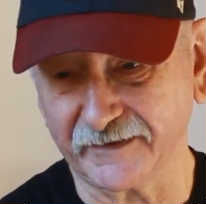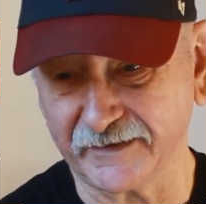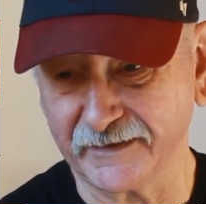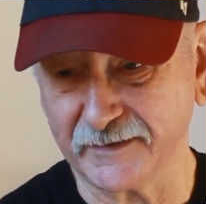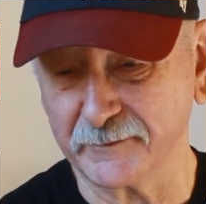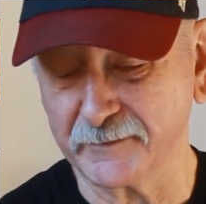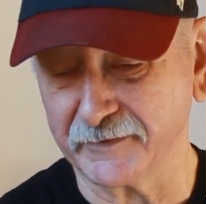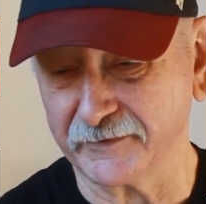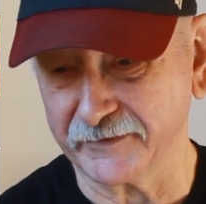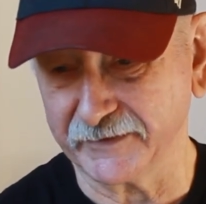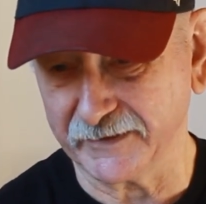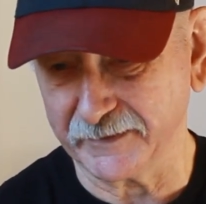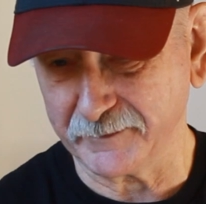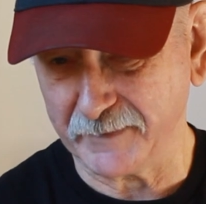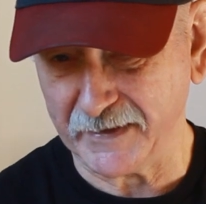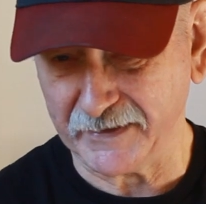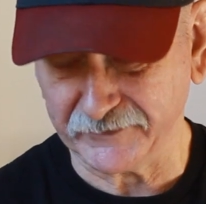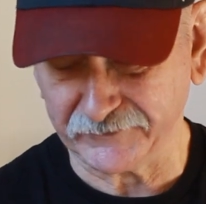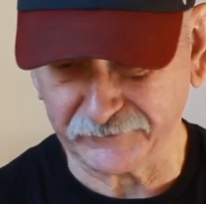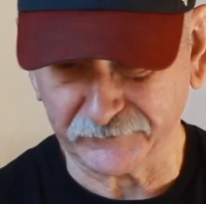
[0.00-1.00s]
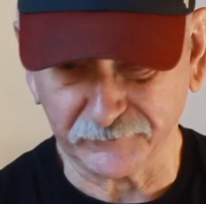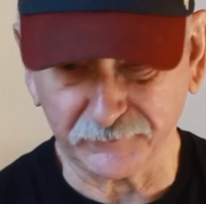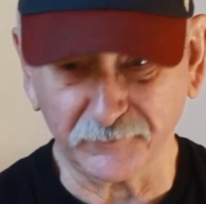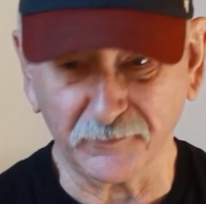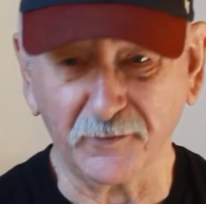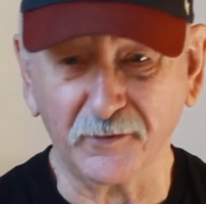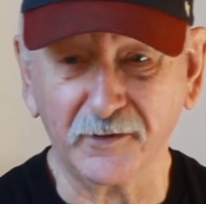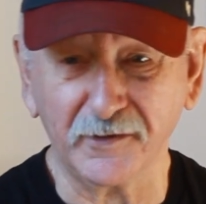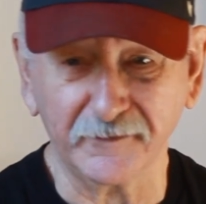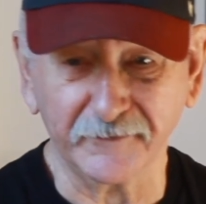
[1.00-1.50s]
the inability to pass
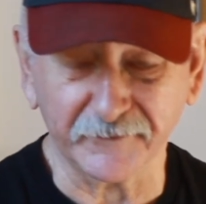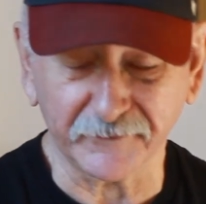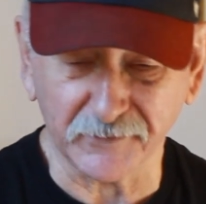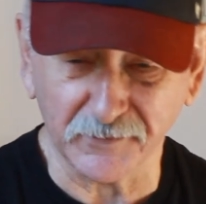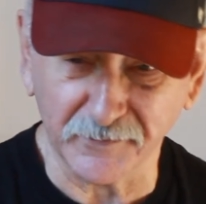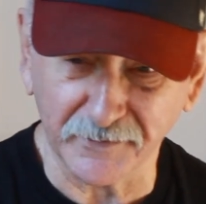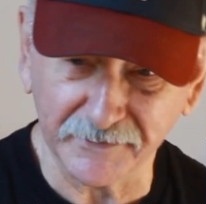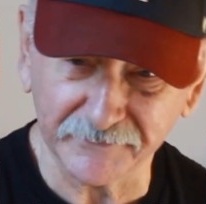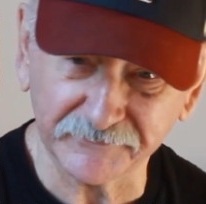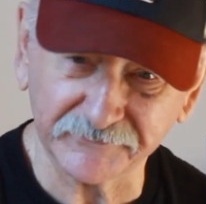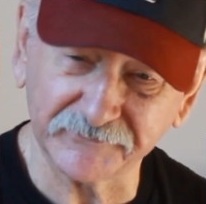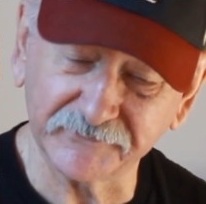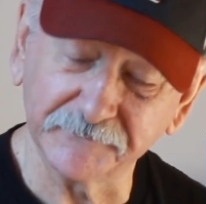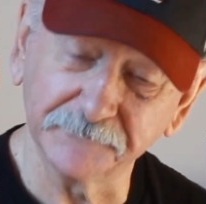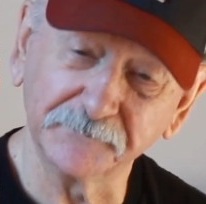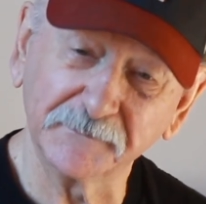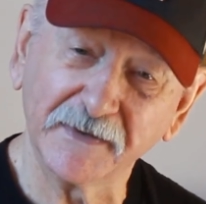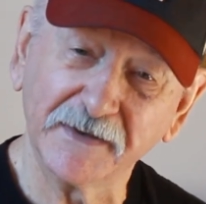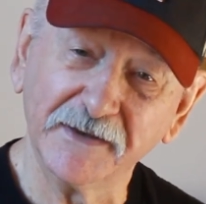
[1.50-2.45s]
through all the costs.